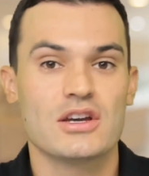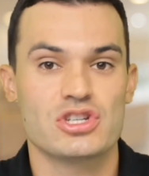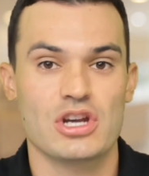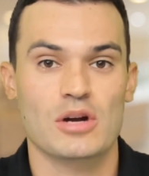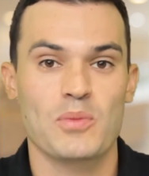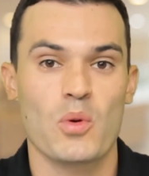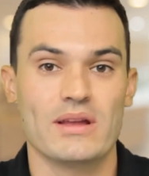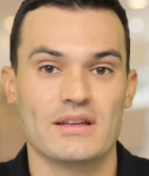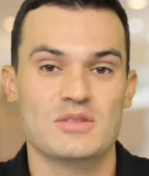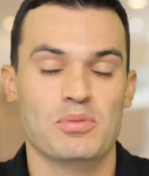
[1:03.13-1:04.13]

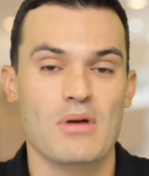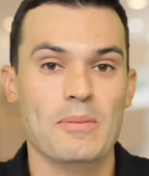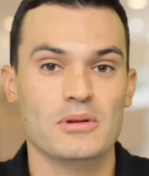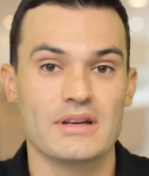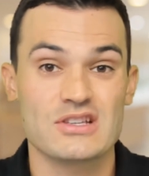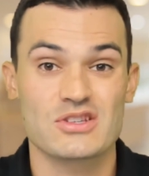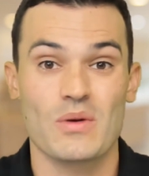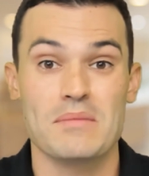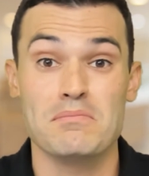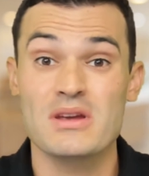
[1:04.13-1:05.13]
SharePoint list properly
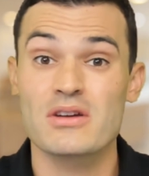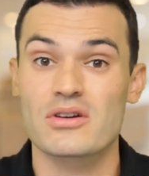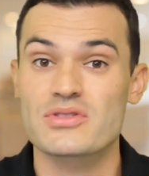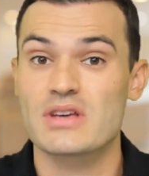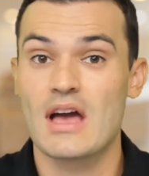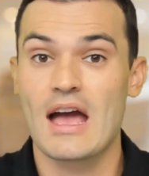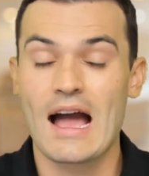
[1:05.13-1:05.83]
so it mirrors